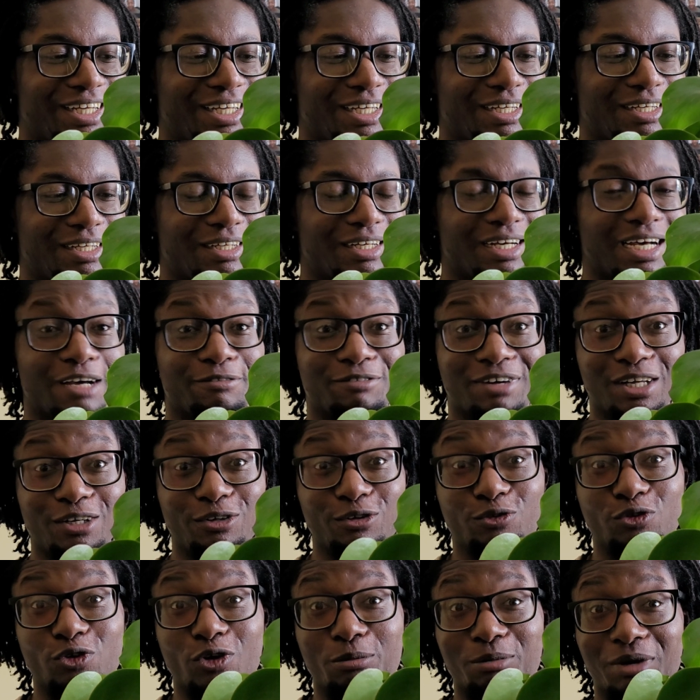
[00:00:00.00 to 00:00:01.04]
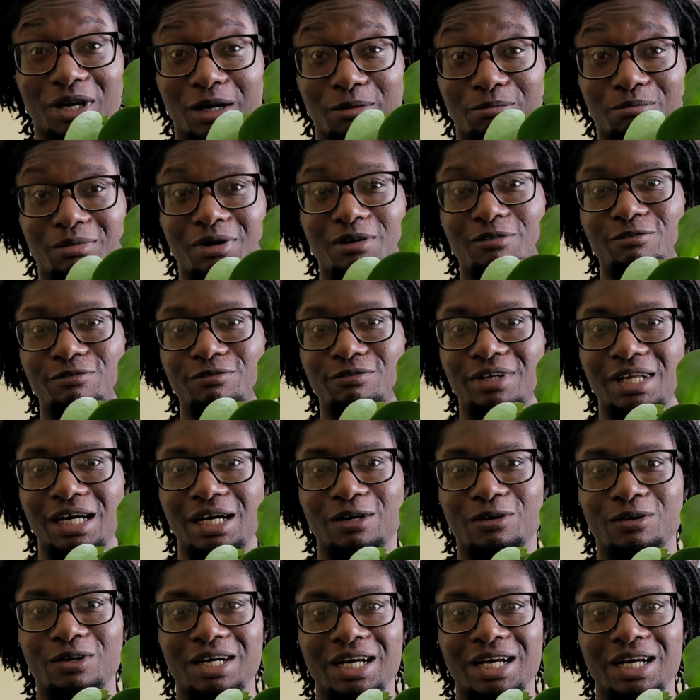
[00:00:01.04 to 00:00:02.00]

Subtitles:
I've had her for about a month now,